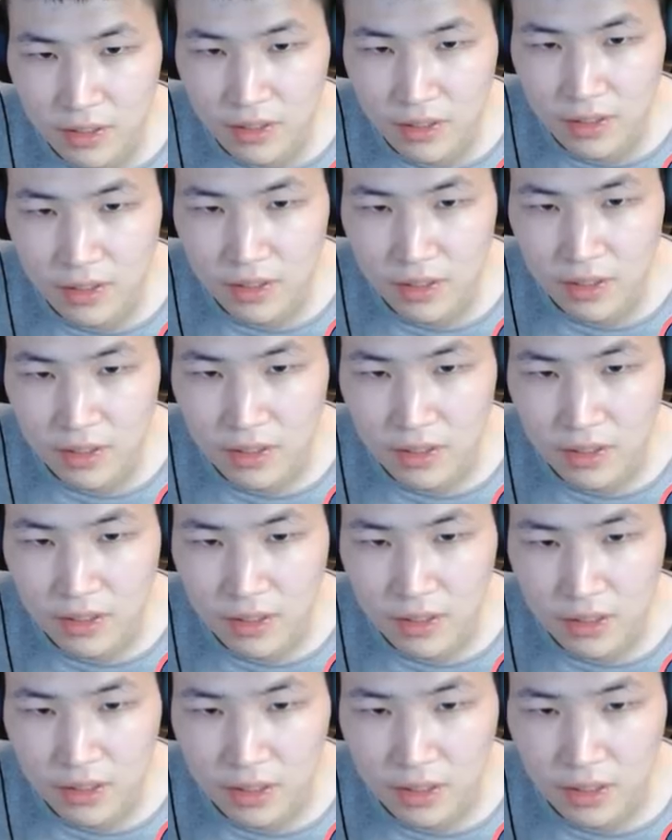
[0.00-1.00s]

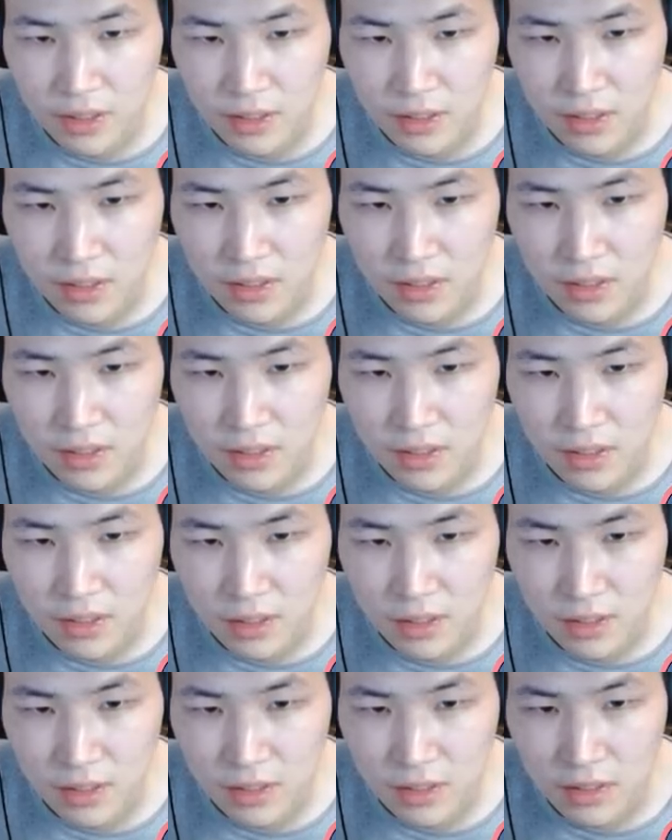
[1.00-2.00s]
(silence)